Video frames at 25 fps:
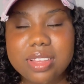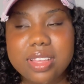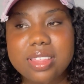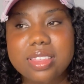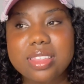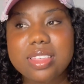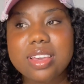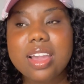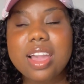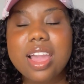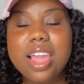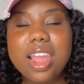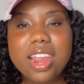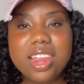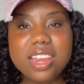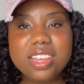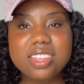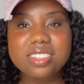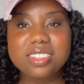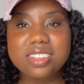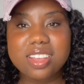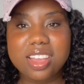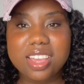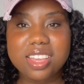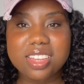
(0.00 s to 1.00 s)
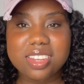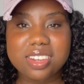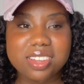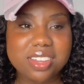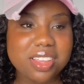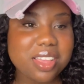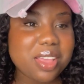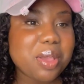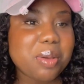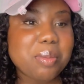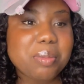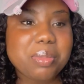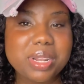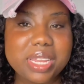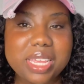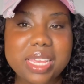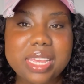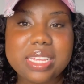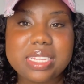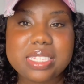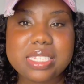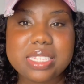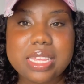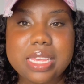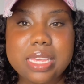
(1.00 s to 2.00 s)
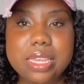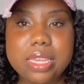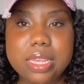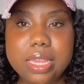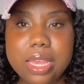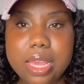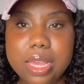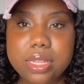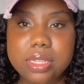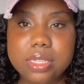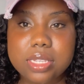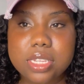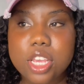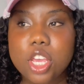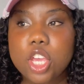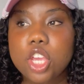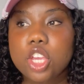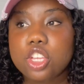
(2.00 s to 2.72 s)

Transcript: The car is not in place yet.